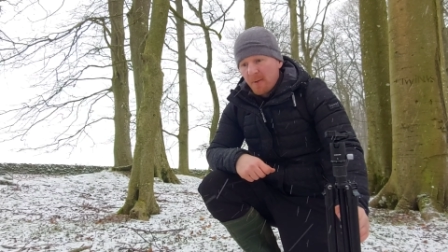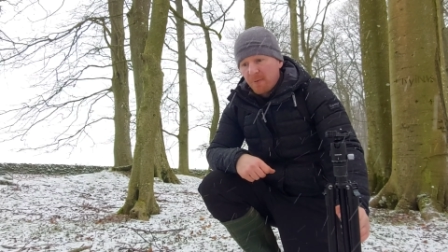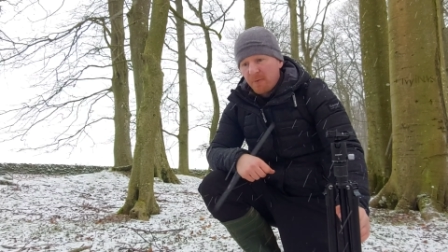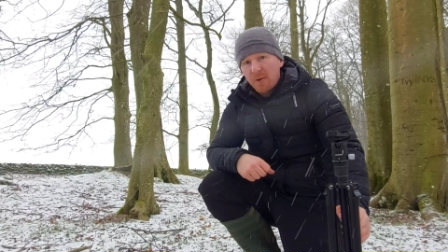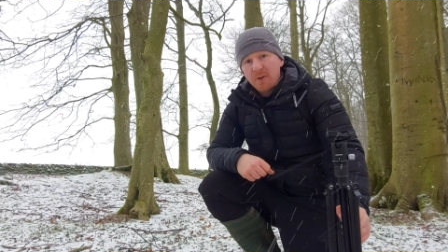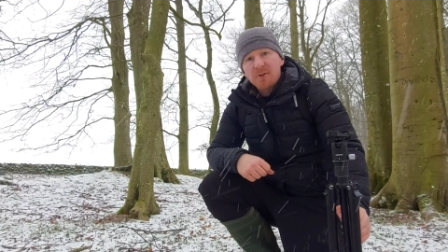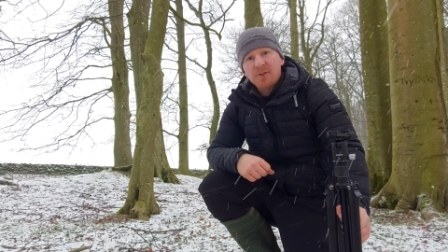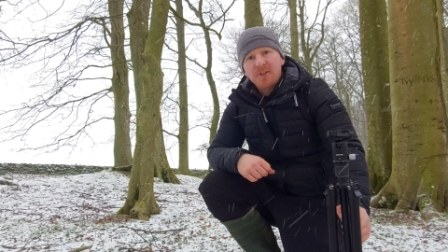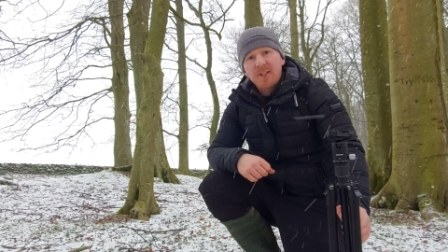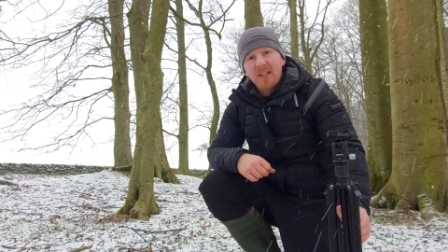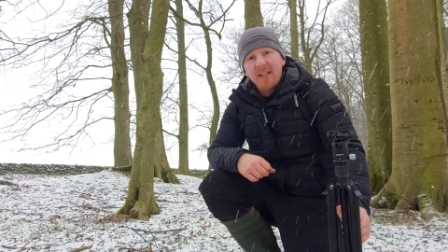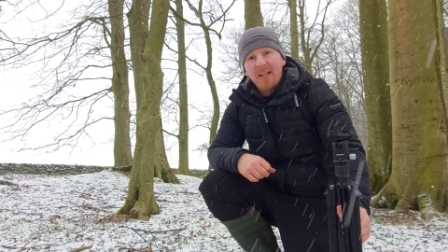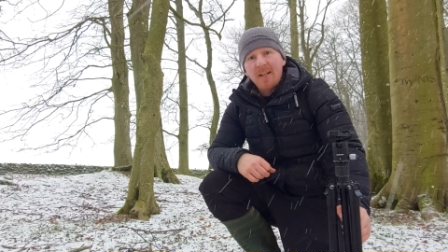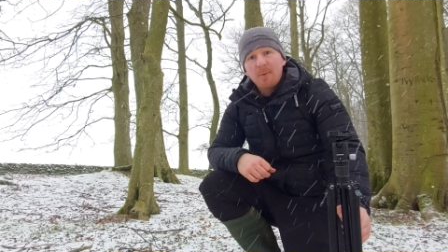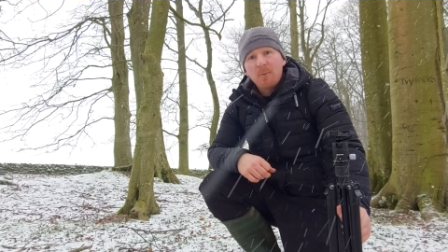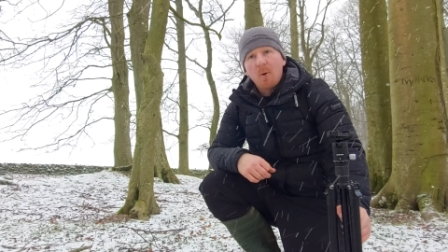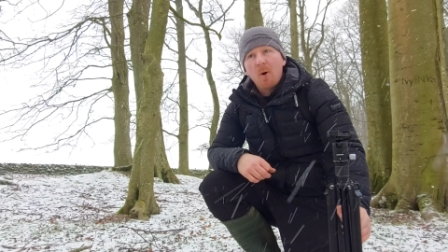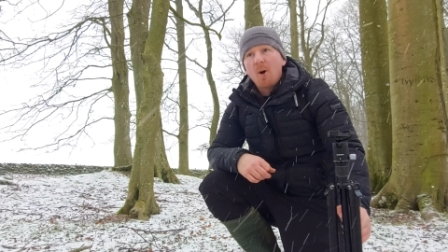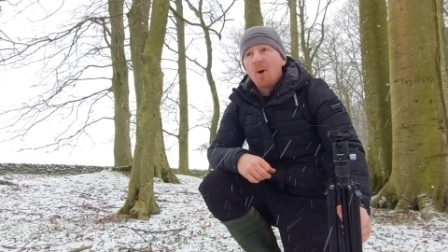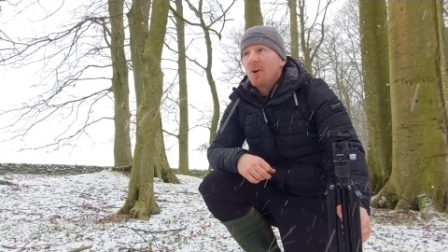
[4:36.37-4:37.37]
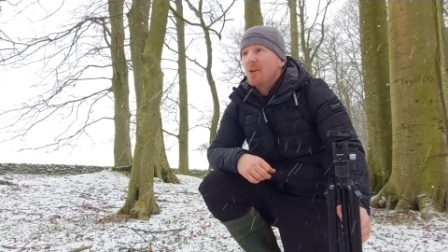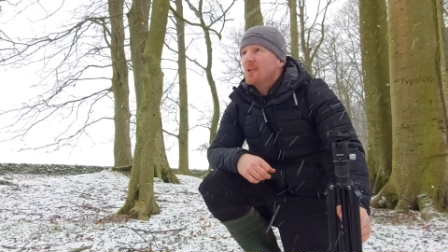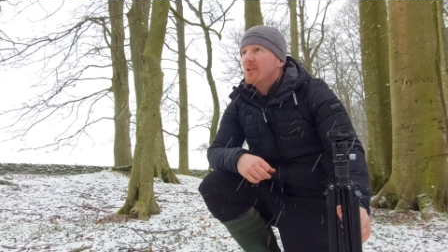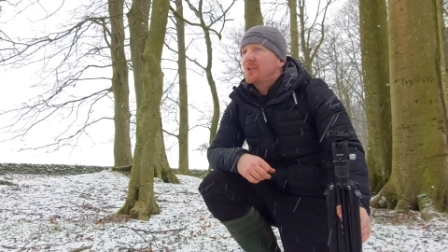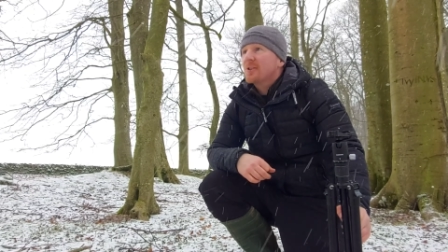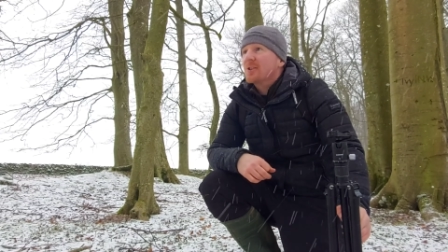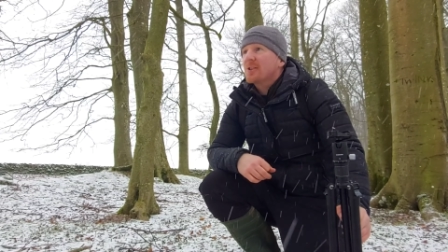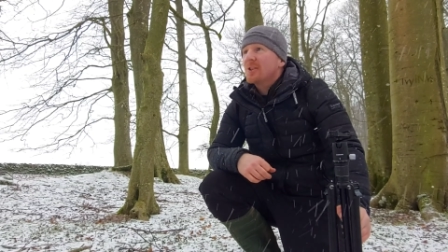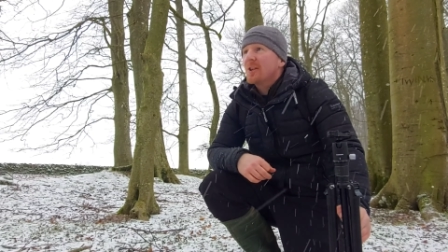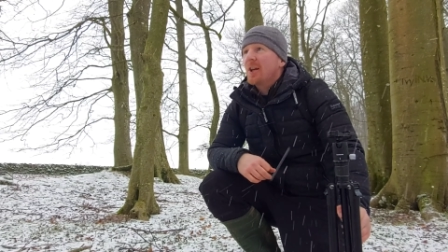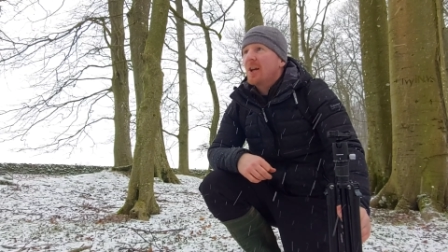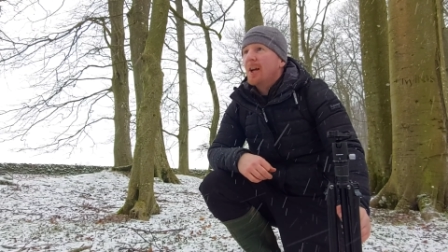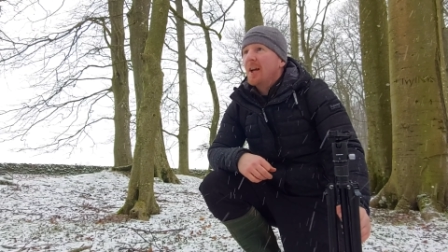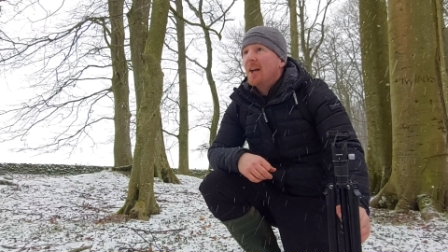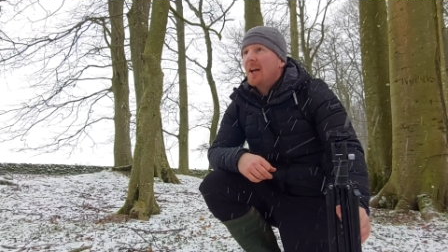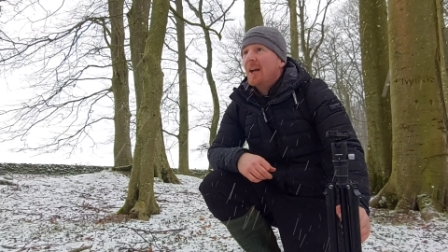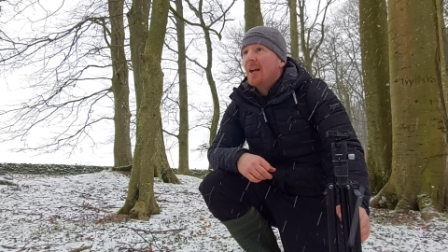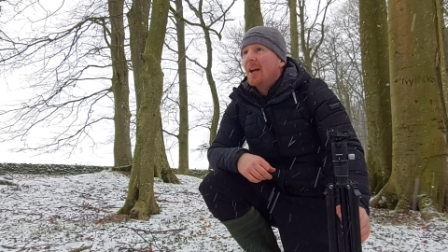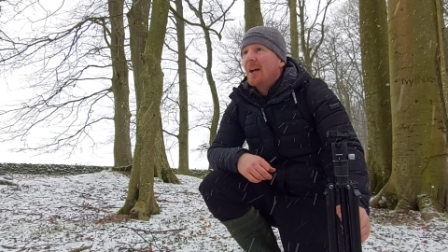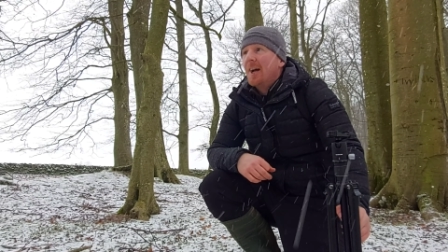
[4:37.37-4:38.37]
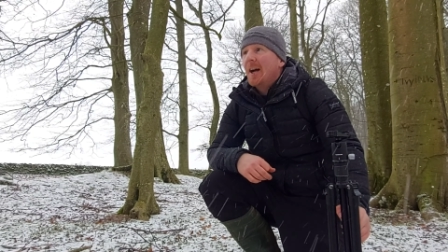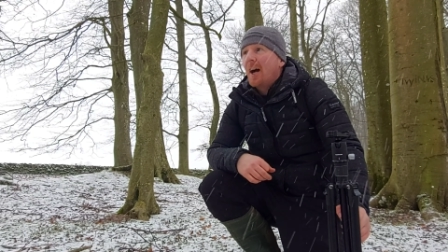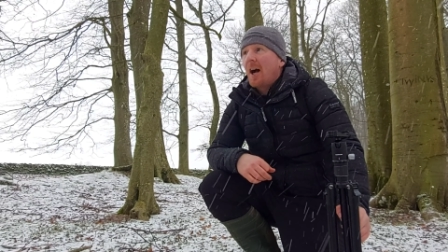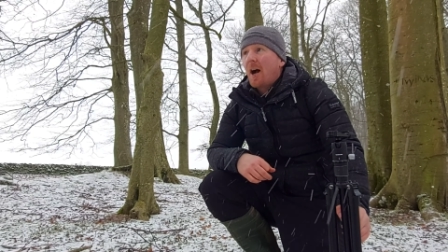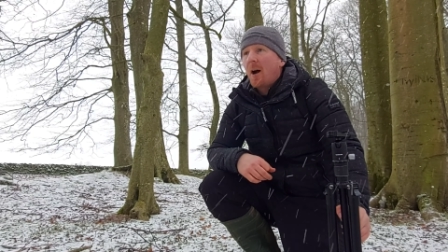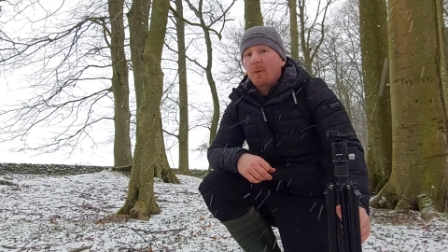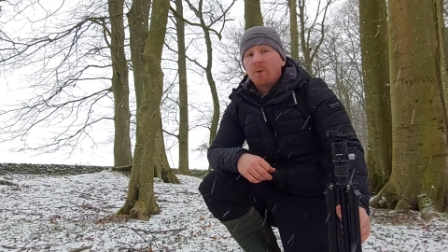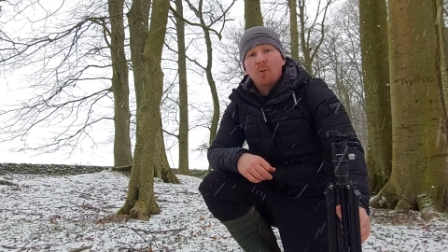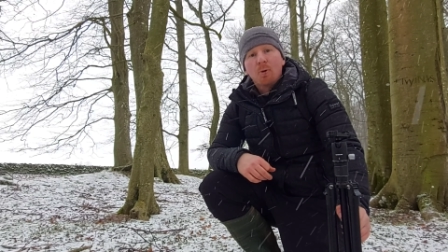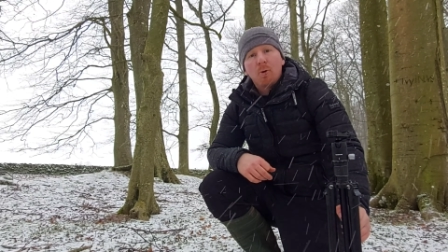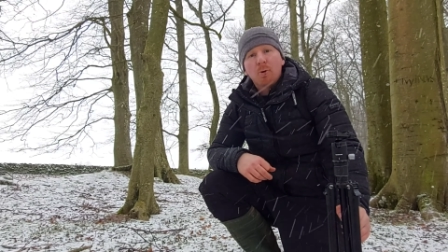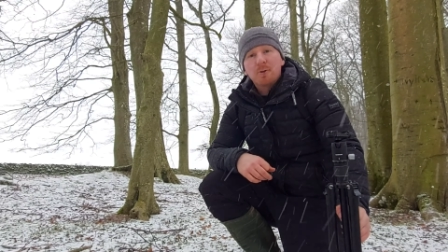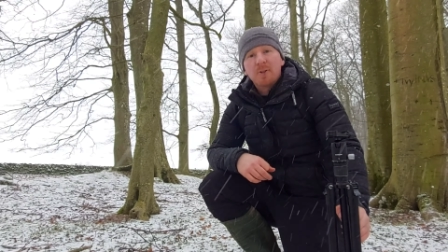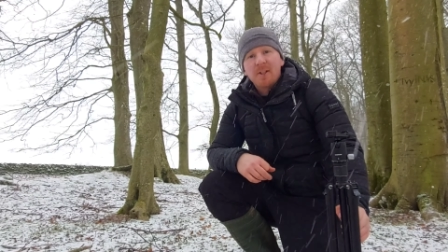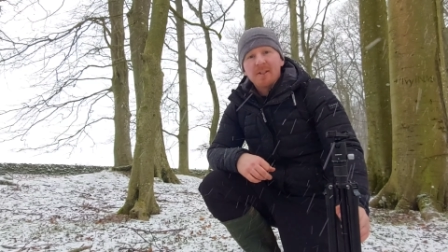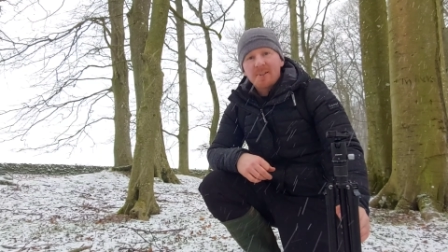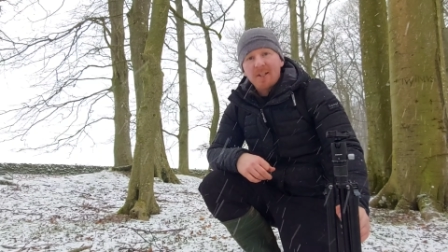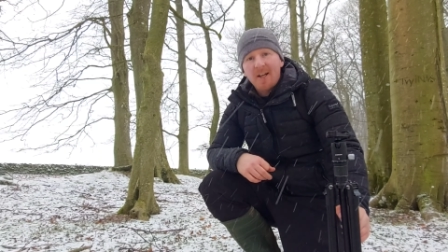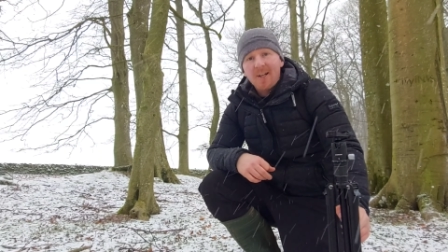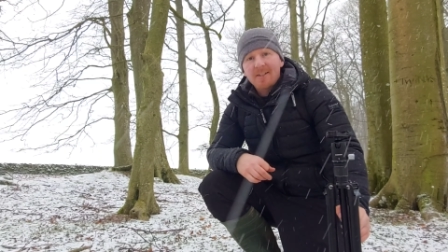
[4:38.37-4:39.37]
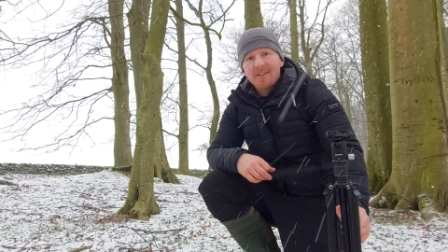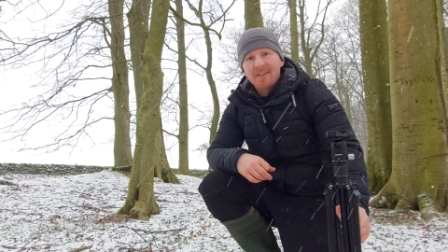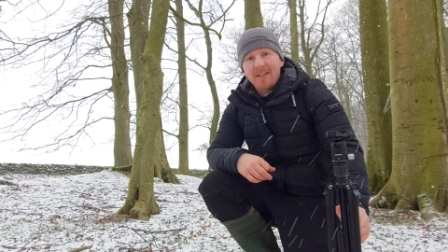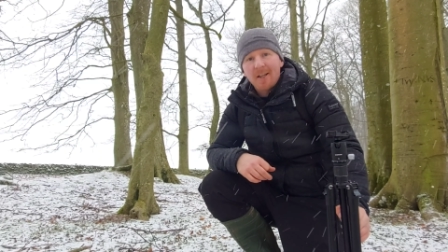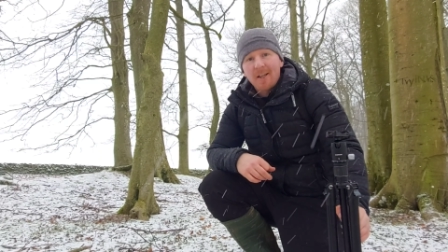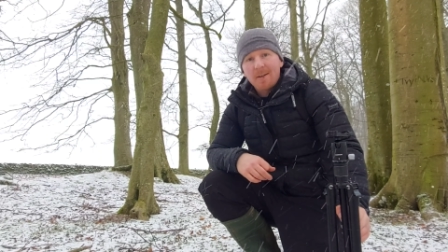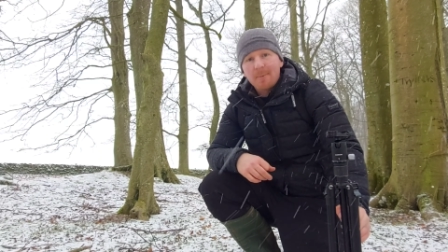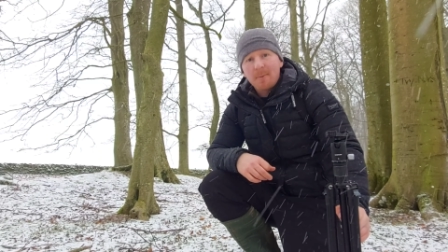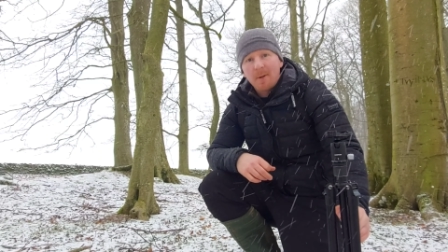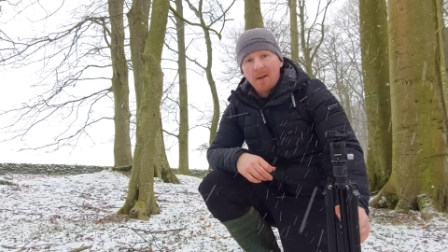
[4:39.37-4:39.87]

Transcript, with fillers: First day was a total disaster,